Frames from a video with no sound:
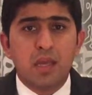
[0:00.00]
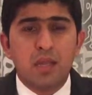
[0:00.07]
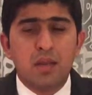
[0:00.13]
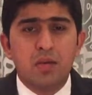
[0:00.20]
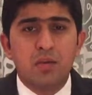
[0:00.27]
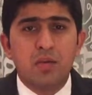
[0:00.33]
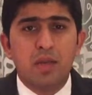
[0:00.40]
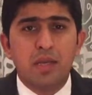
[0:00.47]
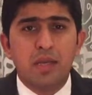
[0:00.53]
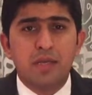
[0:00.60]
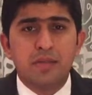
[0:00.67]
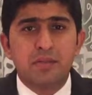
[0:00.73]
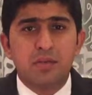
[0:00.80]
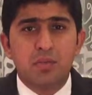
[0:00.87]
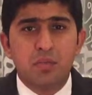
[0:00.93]
Hello
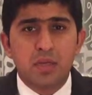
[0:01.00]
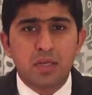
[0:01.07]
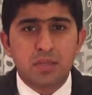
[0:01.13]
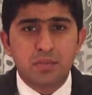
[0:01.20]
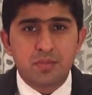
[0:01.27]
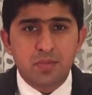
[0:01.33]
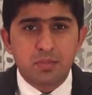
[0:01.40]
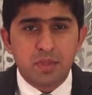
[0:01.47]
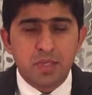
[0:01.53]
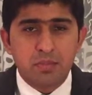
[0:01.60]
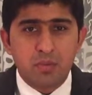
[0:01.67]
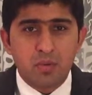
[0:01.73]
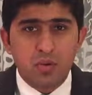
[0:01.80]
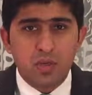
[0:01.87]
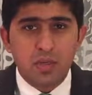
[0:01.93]
and welcome to my
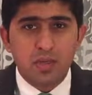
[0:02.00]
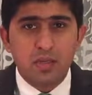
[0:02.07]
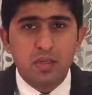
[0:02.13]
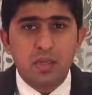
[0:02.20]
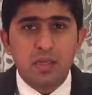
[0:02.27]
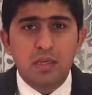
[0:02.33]
blog.